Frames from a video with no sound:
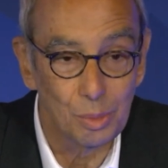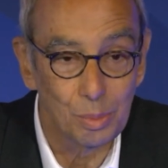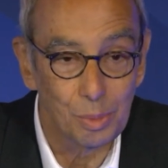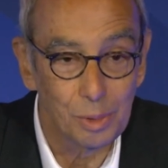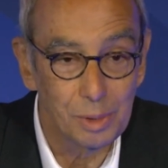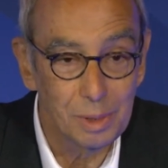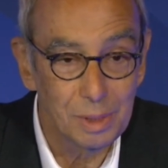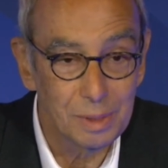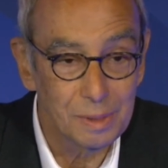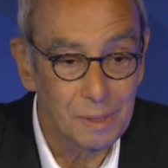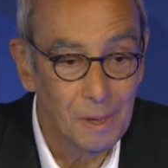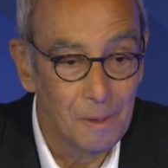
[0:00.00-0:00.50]

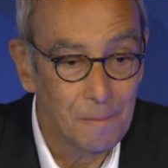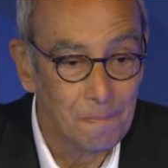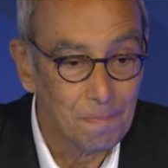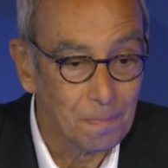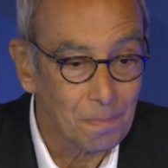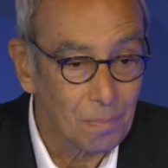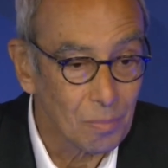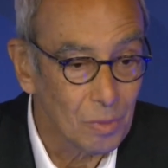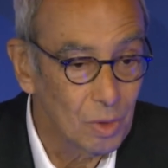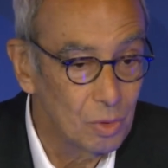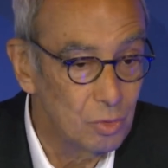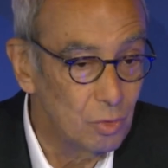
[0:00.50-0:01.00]
even
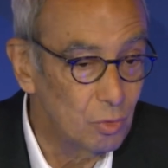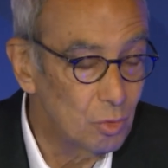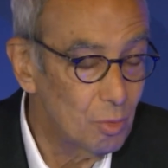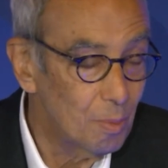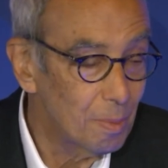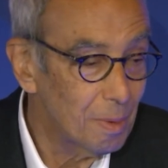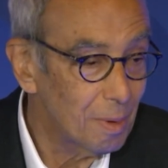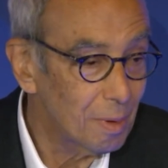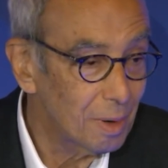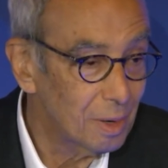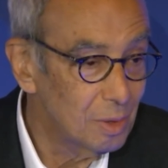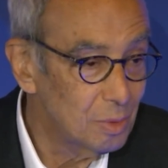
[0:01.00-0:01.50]
small
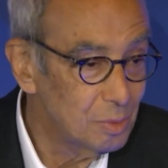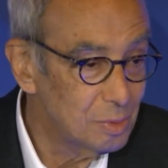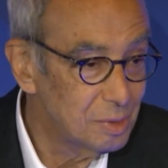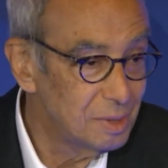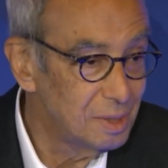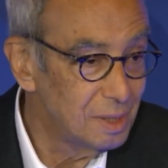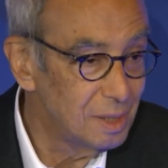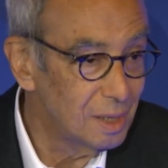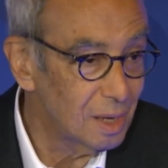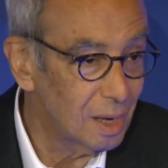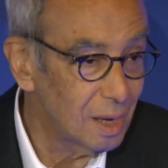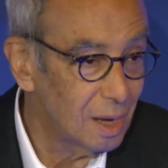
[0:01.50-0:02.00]

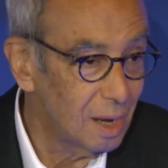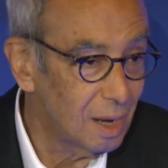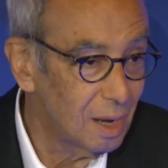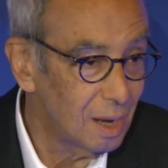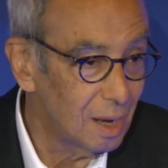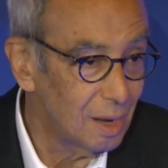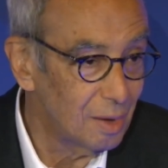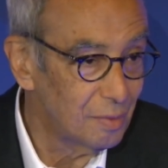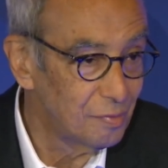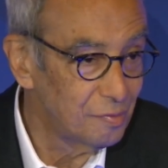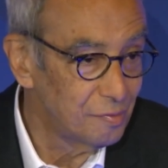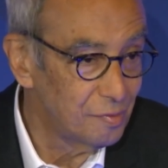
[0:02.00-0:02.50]

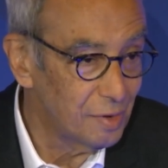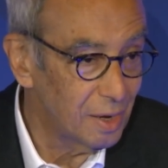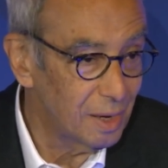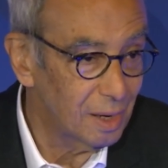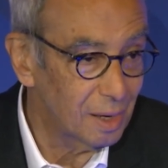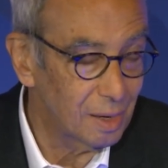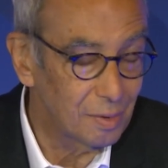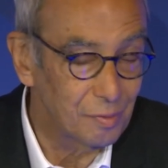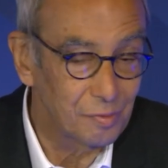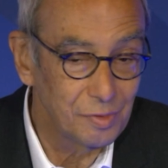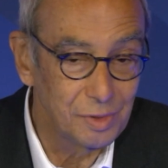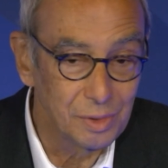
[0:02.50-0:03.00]

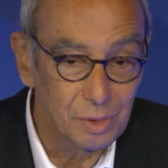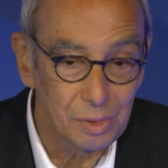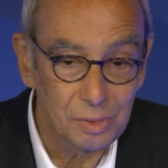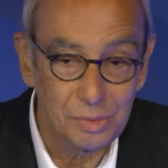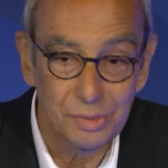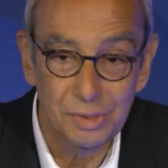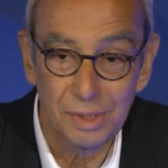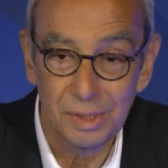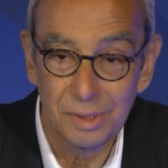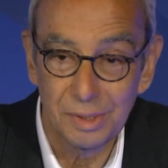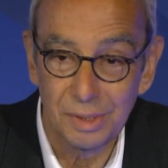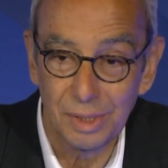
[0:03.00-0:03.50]
corporations,
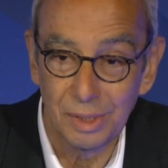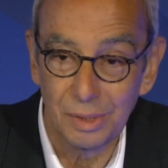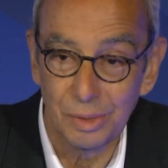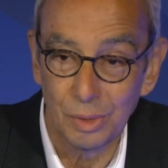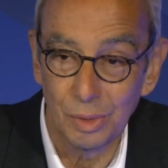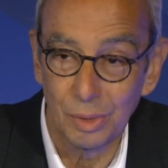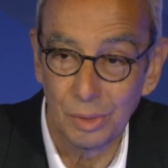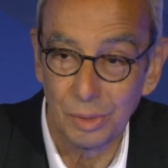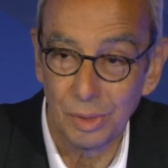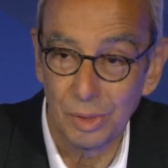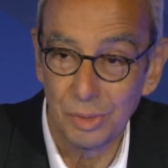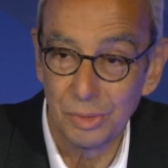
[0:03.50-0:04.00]
companies
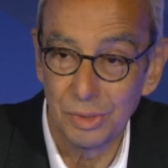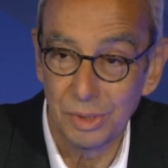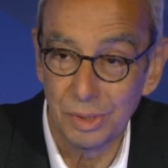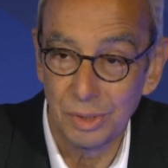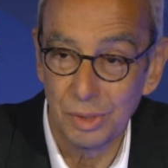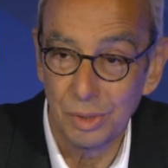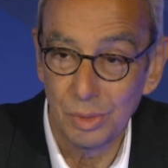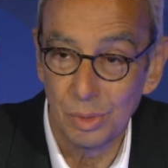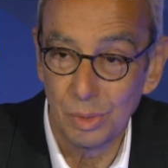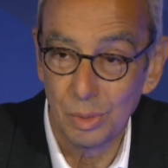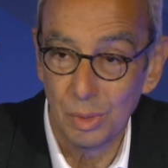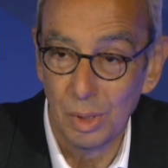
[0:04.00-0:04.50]
won't be in a
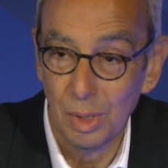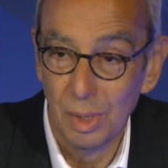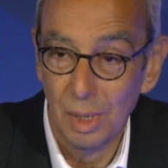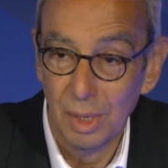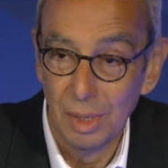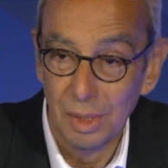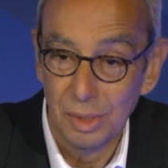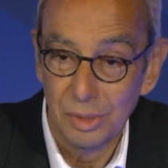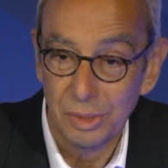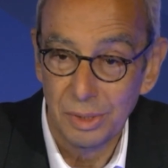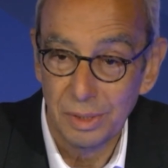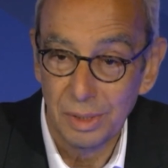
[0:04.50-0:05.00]
position
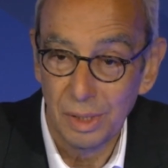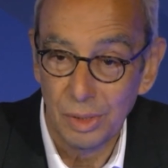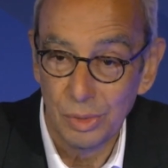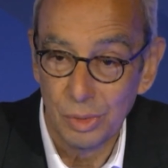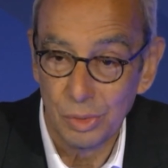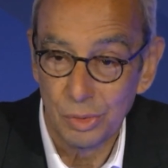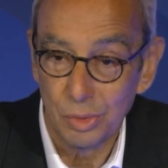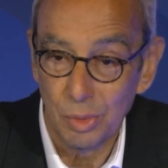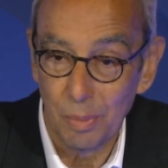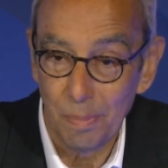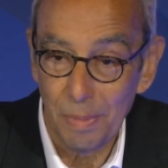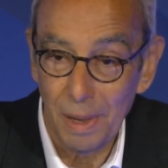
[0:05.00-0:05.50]
to
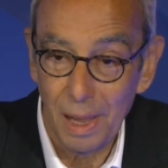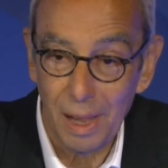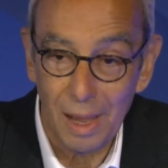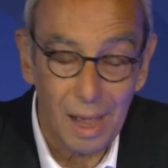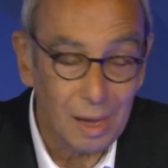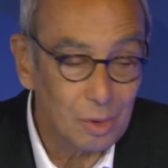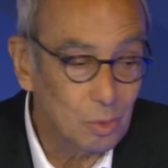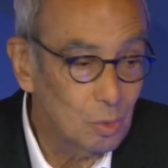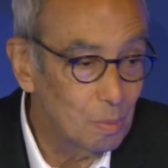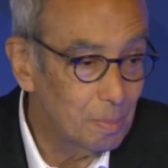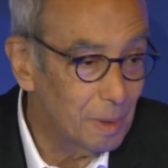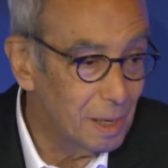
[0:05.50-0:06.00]
fully
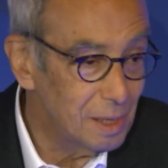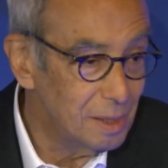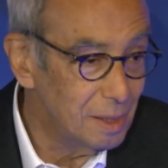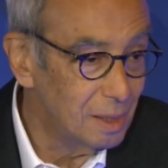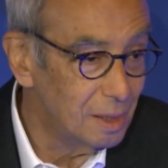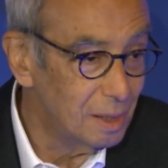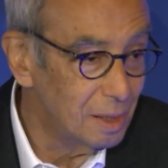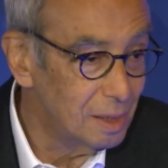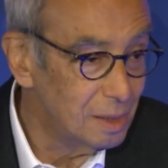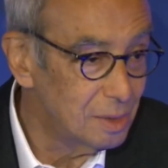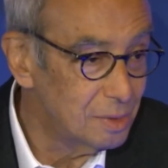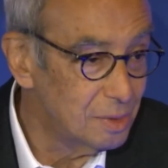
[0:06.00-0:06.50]
fund
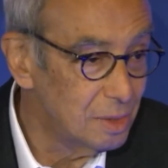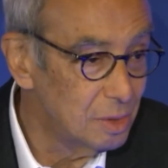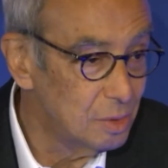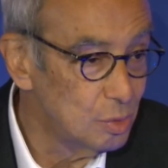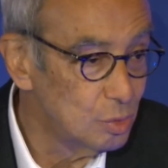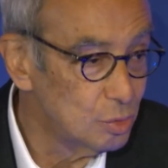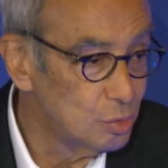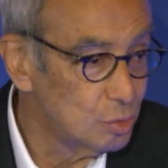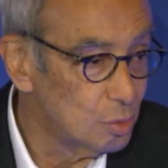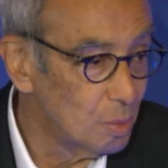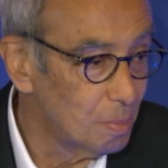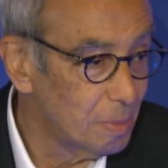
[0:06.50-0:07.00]
this
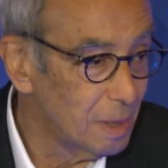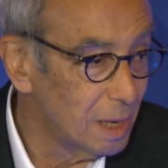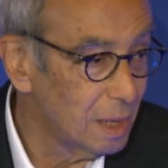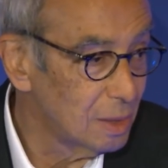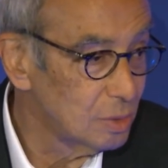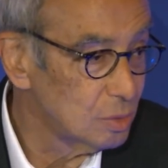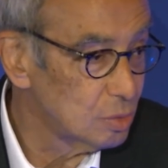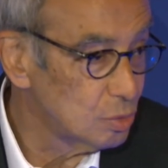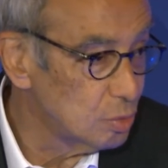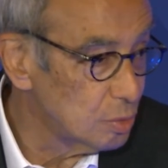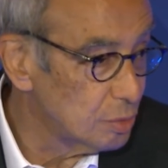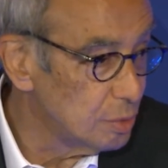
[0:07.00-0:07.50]
transition
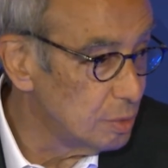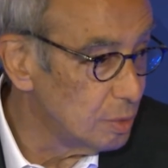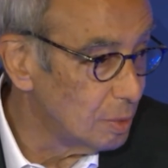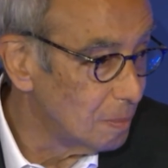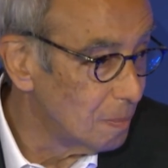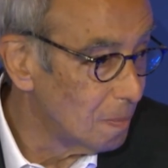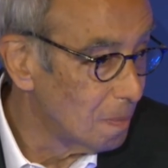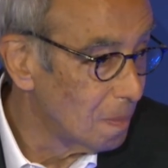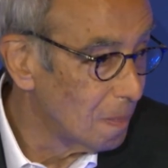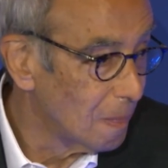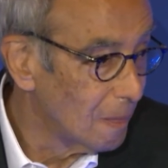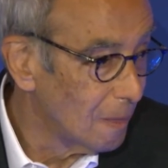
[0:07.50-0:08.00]
unless they
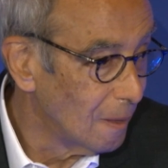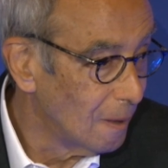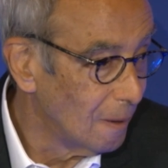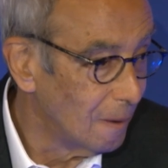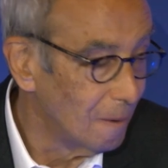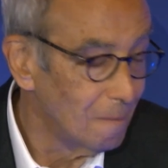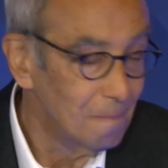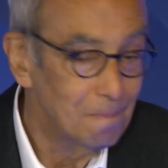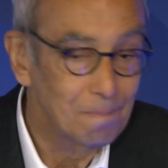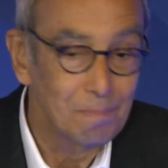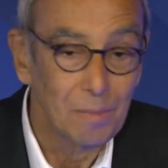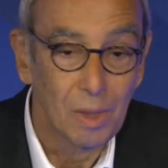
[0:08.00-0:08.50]
are
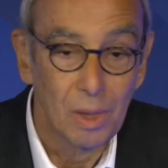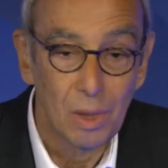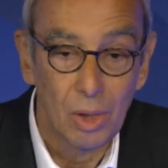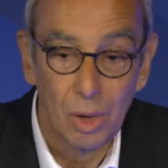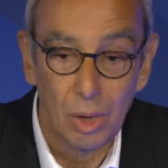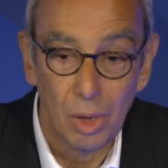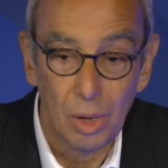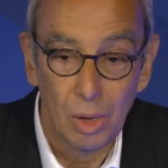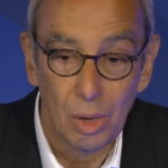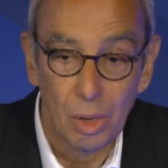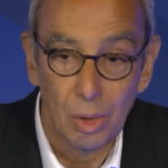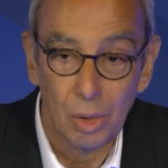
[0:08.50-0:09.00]
properly
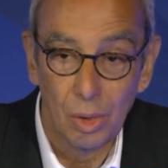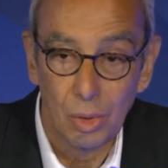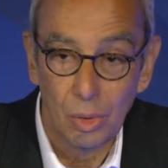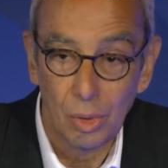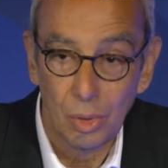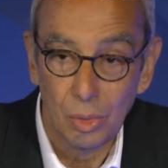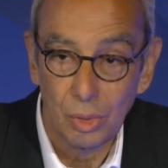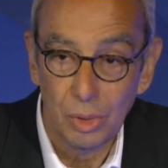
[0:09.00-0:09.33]
supported.